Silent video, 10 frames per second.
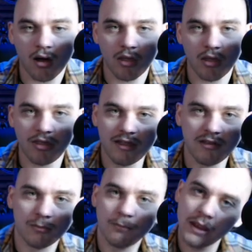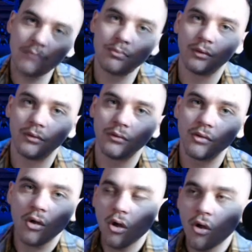these people
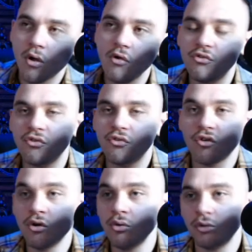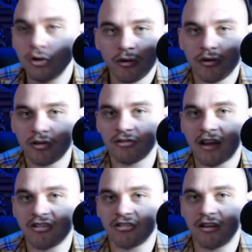who looted the
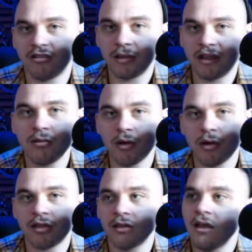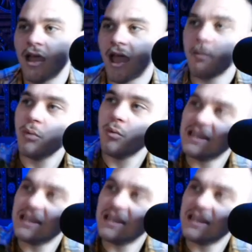treasury to begin with? How about we